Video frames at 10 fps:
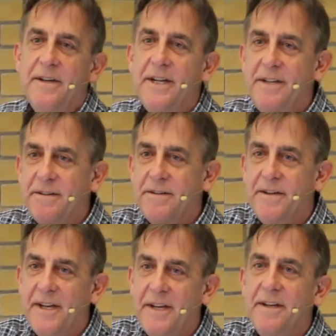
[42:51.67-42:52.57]
and
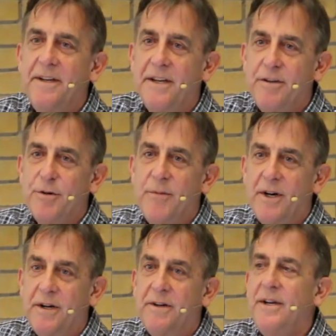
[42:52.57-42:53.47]
yesterday, and
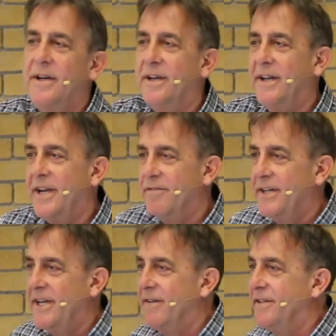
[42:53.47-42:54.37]
tomorrow, and
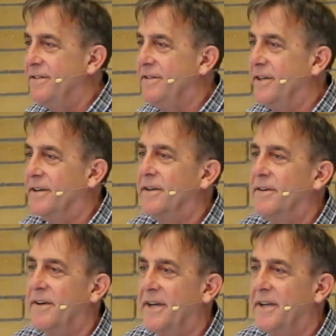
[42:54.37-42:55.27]
every day of this year,
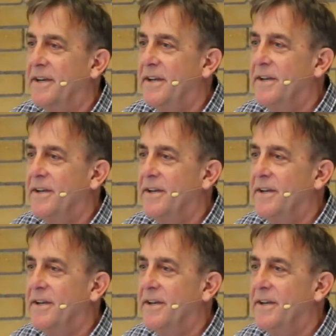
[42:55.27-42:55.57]
right?